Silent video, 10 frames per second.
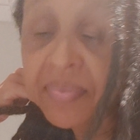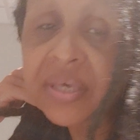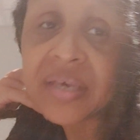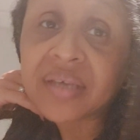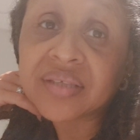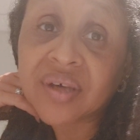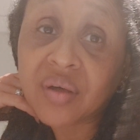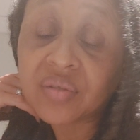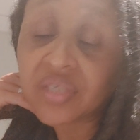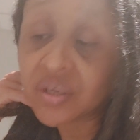Be
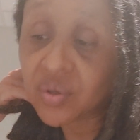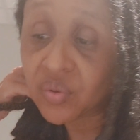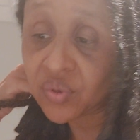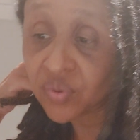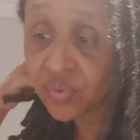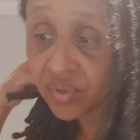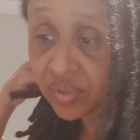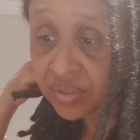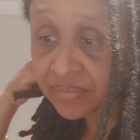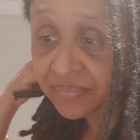exalted, O Lord,